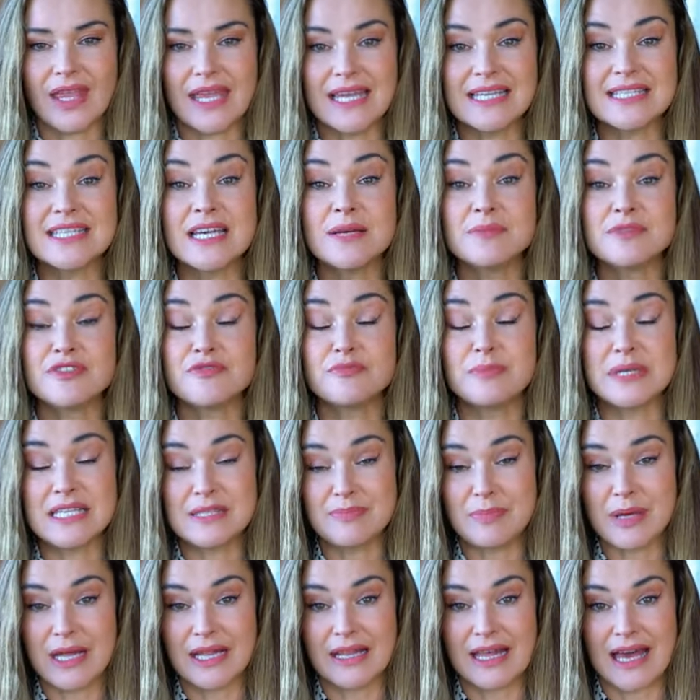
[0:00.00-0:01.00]
In terms of
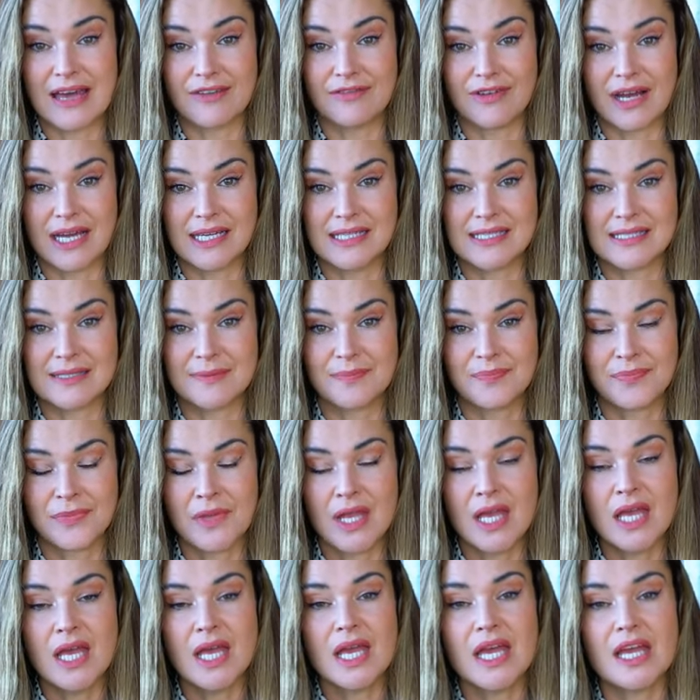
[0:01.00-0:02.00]
missed pill advice,
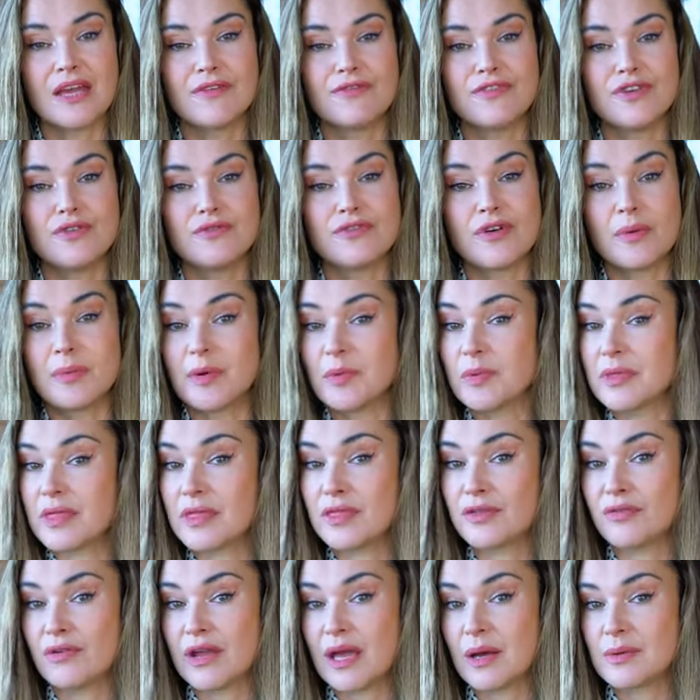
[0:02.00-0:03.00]
if you vomit
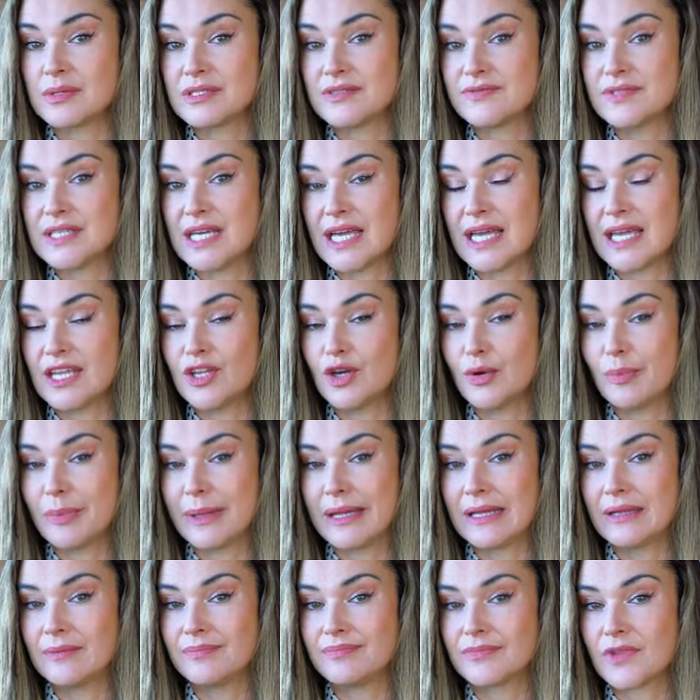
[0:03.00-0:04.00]
within 3 hours of taking your
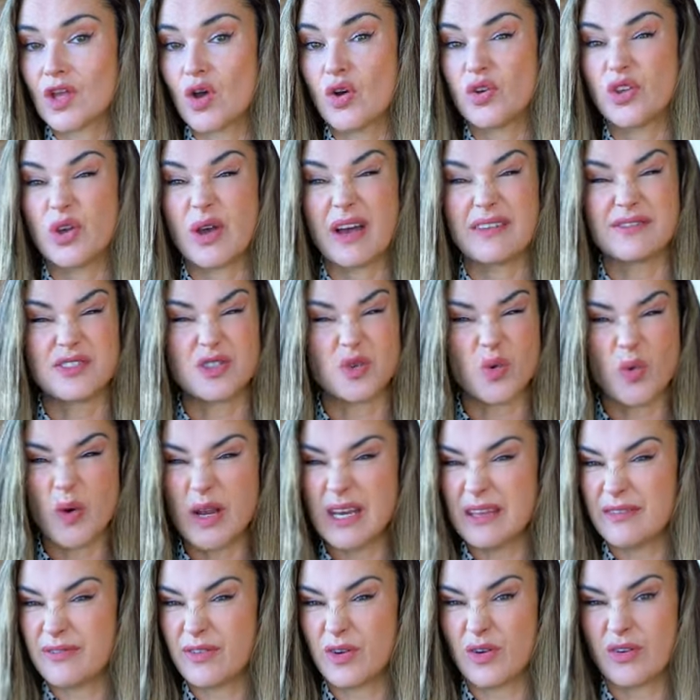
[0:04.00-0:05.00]
pill, or you have
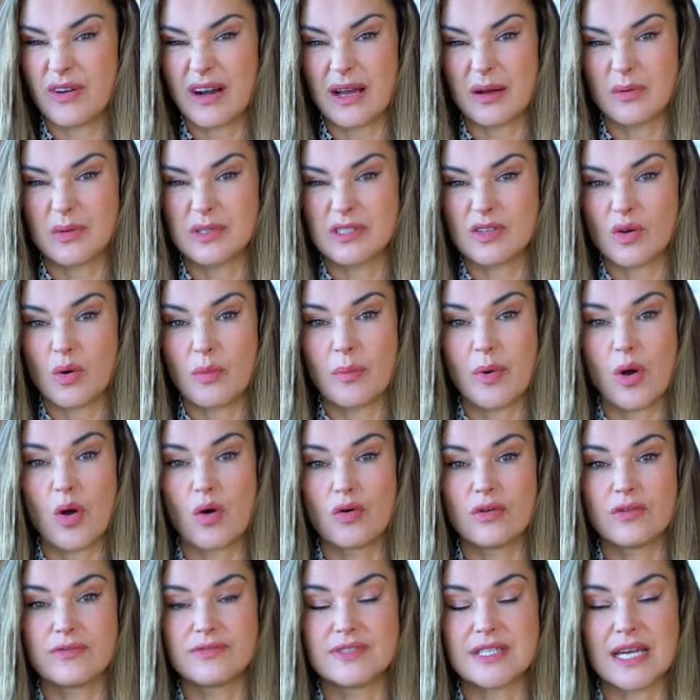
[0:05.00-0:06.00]
24 hours or
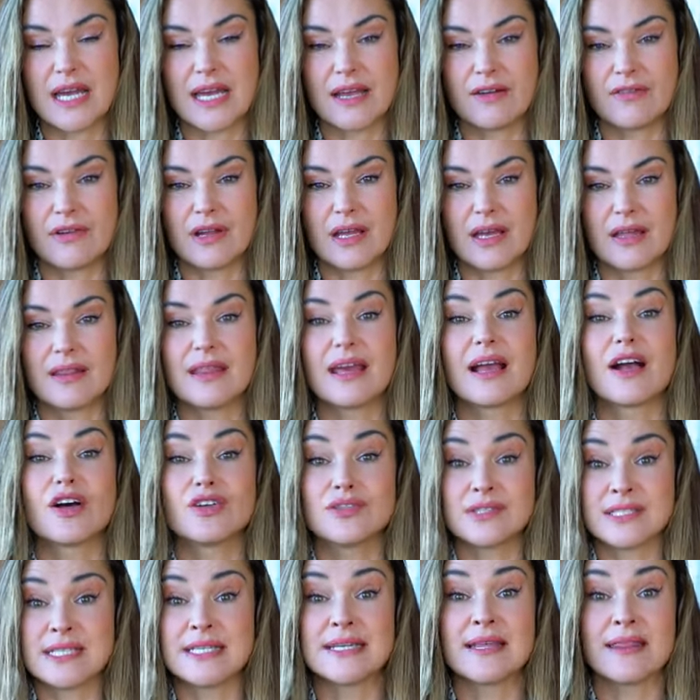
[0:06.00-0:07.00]
more of diarrhea, then
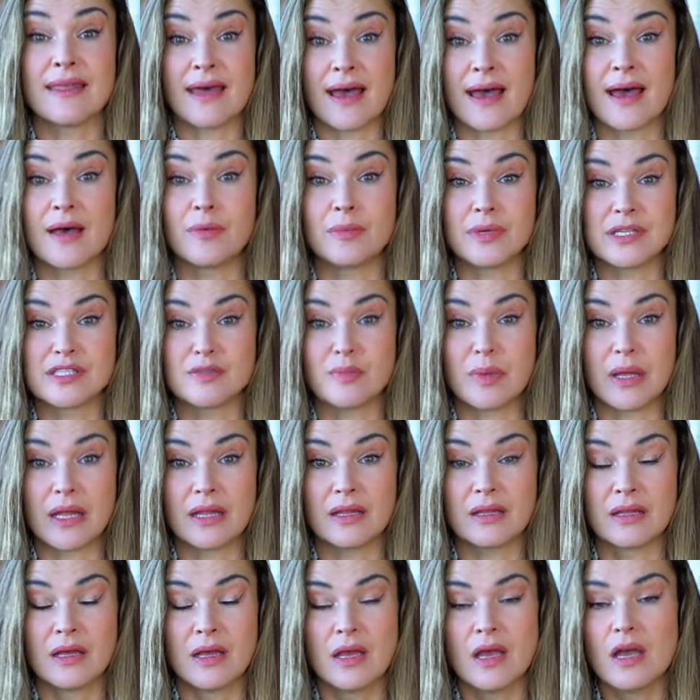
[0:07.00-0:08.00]
consider that a missed
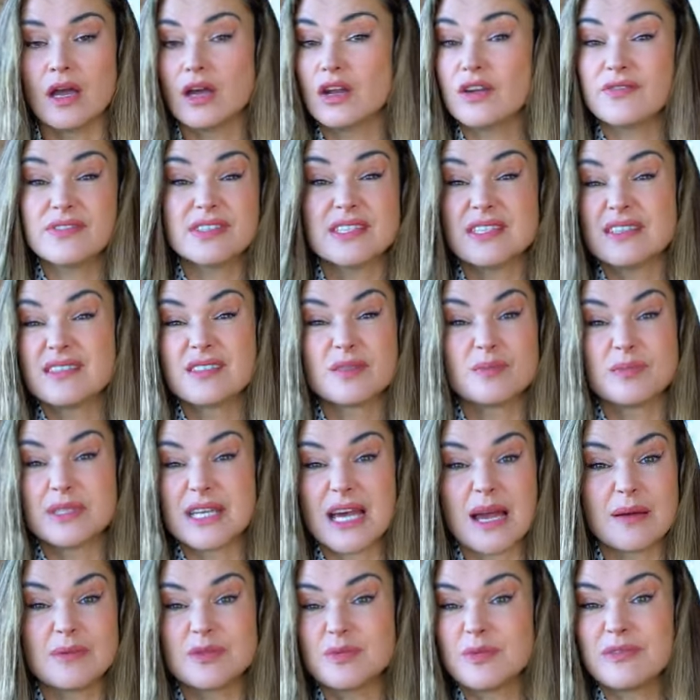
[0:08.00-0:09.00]
pill. And obviously
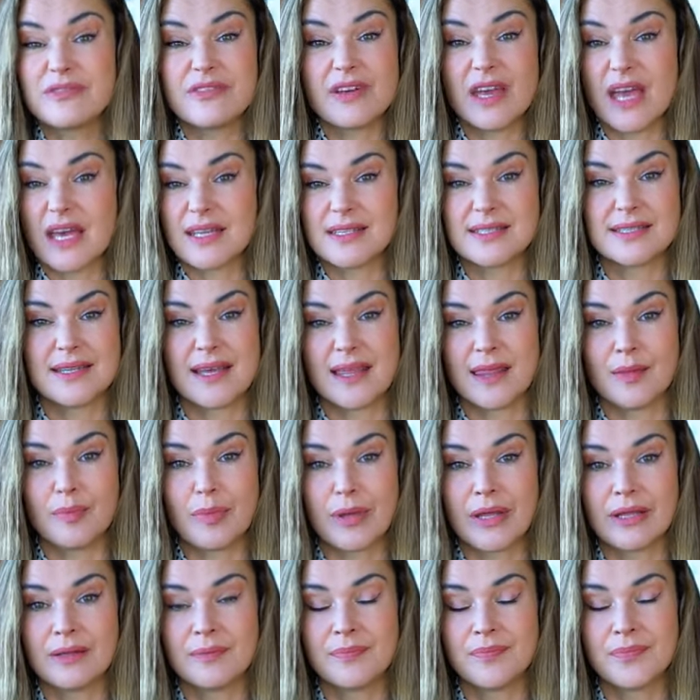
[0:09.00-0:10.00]
sometimes we forget to take the
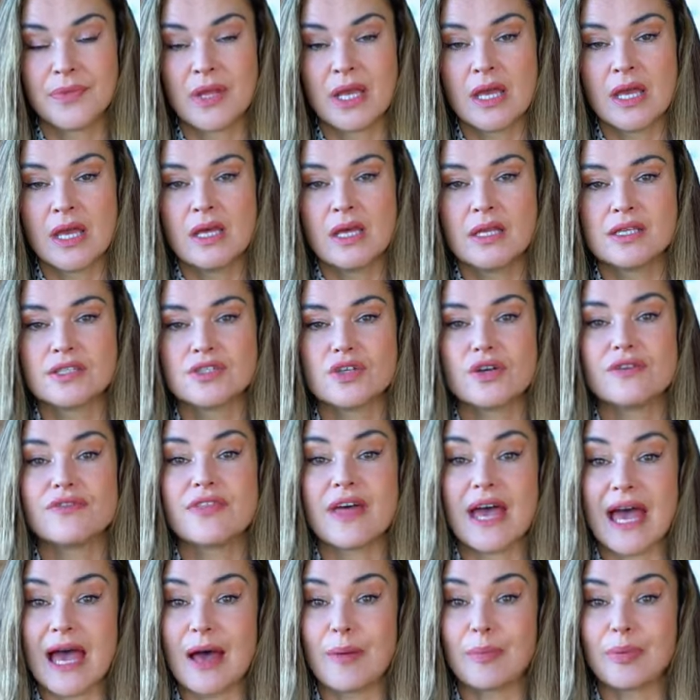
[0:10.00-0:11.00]
pill. So if
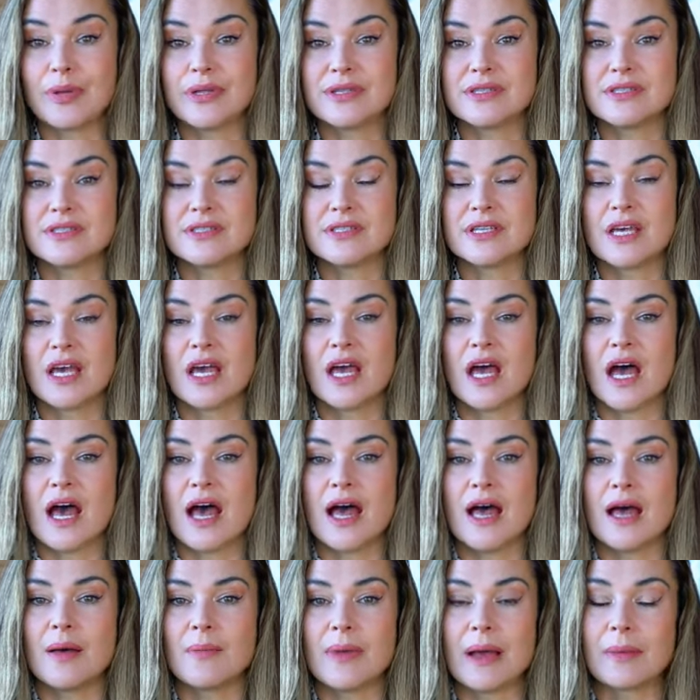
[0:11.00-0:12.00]
that happens,
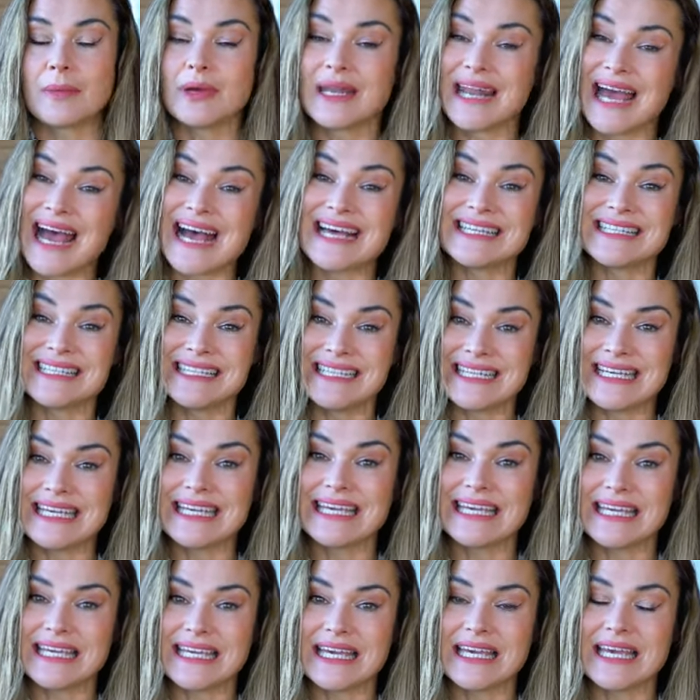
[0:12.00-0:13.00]
I'm gonna add a
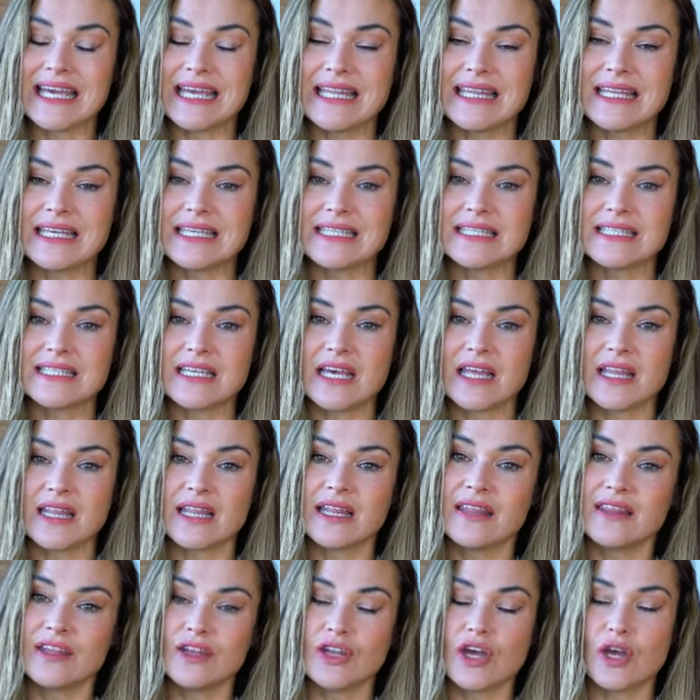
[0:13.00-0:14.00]
link in this
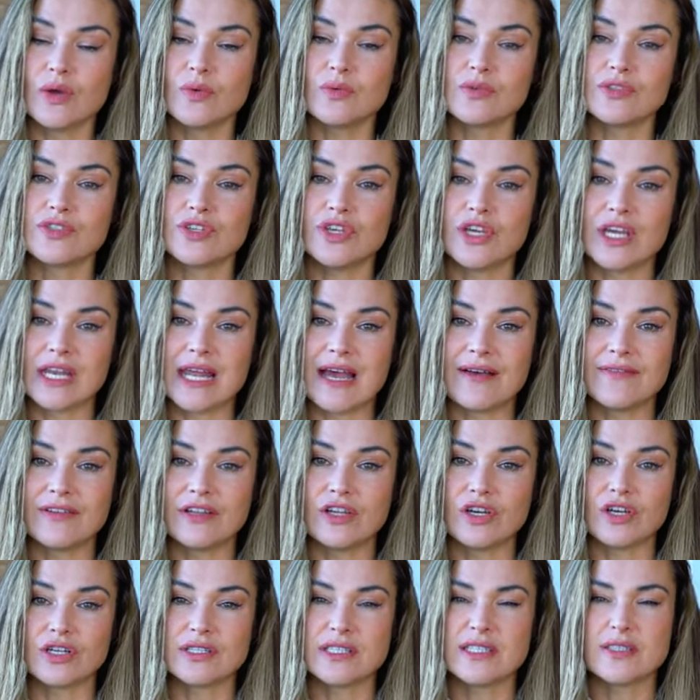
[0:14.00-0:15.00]
in the notes so you can have a
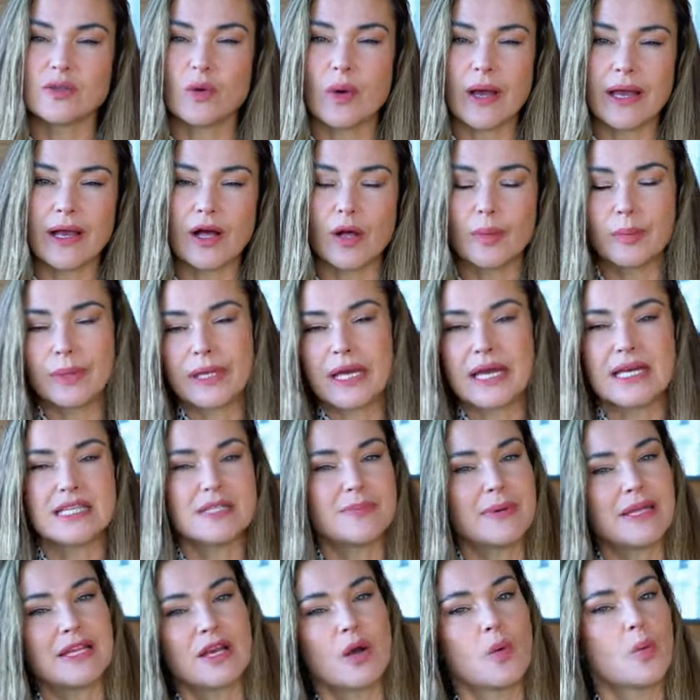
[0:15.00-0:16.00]
look, because it's quite complicated
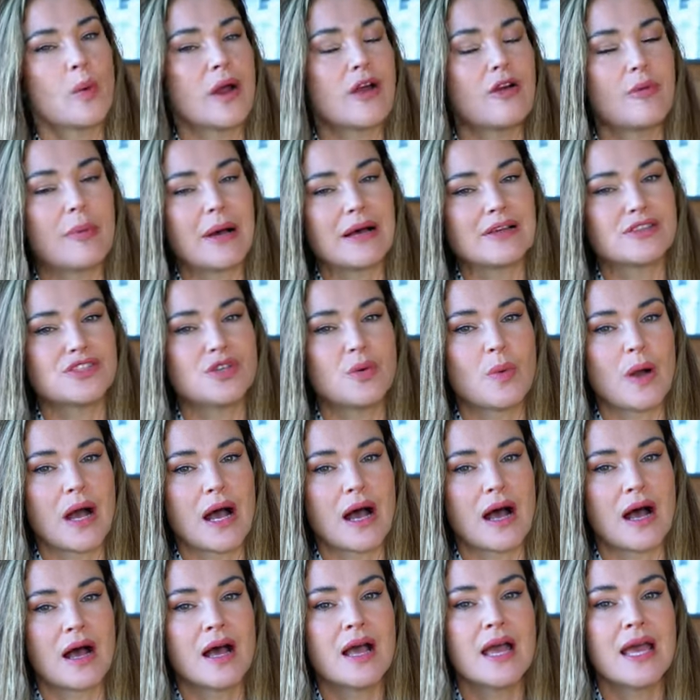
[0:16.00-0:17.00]
depending on whereabouts you
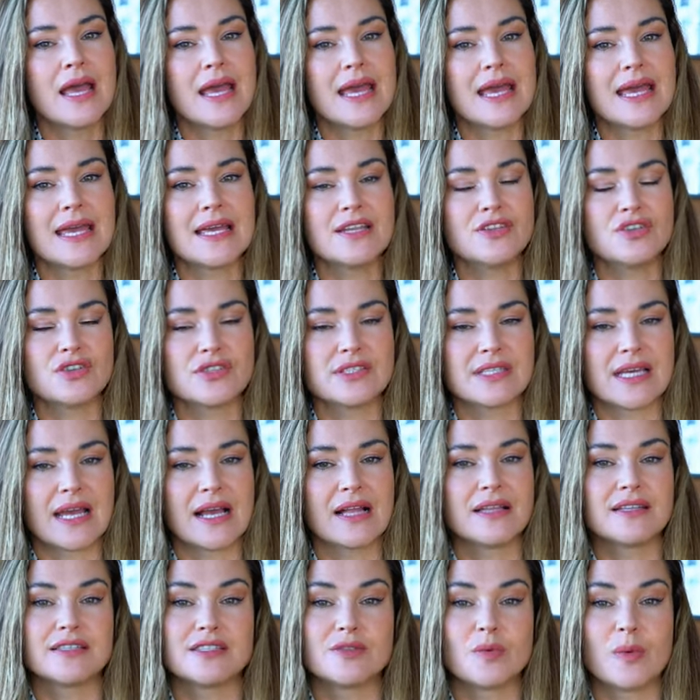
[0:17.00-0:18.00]
are in your
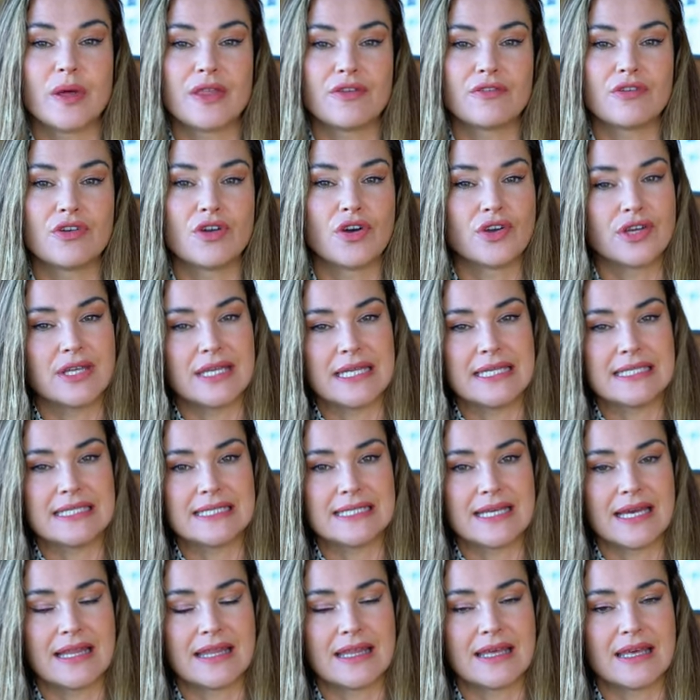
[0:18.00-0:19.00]
cycle as to whether or not you need
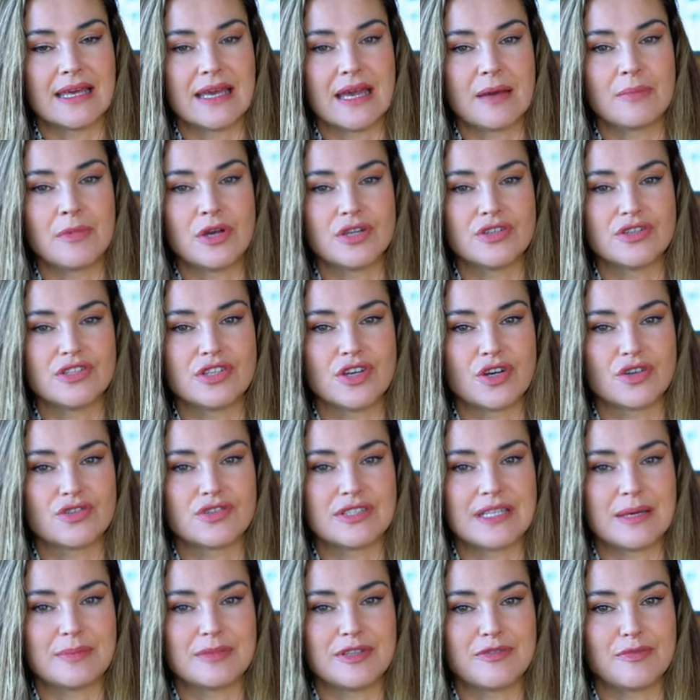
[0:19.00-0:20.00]
to take the emergency
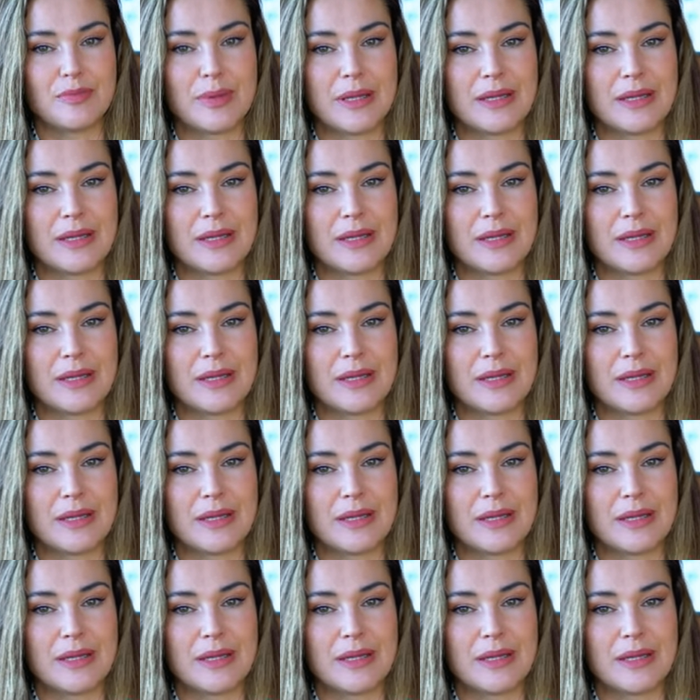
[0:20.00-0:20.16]
contraceptive